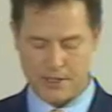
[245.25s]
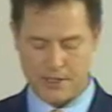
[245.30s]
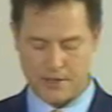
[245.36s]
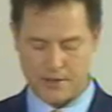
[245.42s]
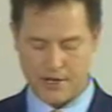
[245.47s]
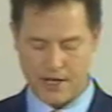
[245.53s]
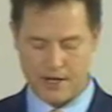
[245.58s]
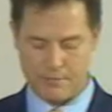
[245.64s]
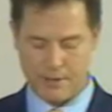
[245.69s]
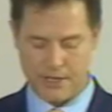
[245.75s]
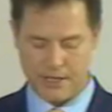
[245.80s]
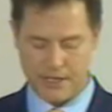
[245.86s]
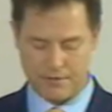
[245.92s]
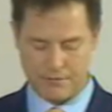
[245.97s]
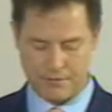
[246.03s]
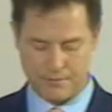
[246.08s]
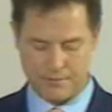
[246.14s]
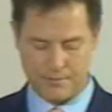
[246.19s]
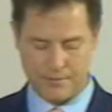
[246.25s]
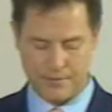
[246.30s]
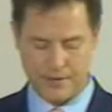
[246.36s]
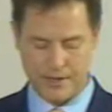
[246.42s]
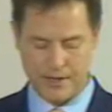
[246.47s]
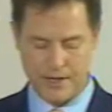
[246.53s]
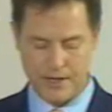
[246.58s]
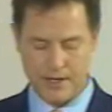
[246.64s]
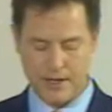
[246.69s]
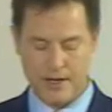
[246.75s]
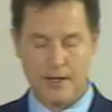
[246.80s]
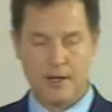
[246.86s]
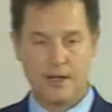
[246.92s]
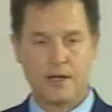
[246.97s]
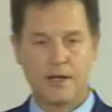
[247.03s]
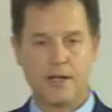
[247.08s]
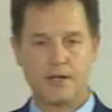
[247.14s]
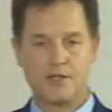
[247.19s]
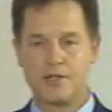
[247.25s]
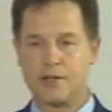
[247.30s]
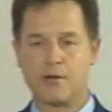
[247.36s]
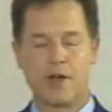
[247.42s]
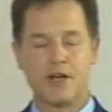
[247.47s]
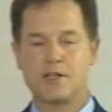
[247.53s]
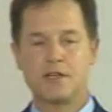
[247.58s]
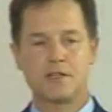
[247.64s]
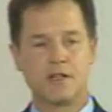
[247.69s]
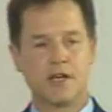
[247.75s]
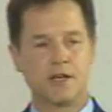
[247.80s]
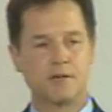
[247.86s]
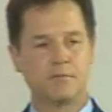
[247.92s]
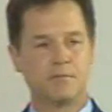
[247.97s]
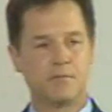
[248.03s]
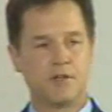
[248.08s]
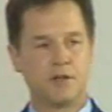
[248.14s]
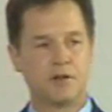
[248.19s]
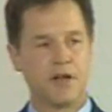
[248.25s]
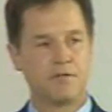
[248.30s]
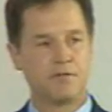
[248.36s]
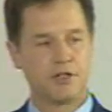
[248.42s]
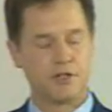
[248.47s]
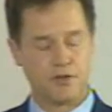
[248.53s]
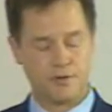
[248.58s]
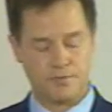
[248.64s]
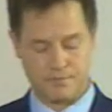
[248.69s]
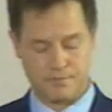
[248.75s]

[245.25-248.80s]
that they have been given. It's the greatest thing you'll ever do.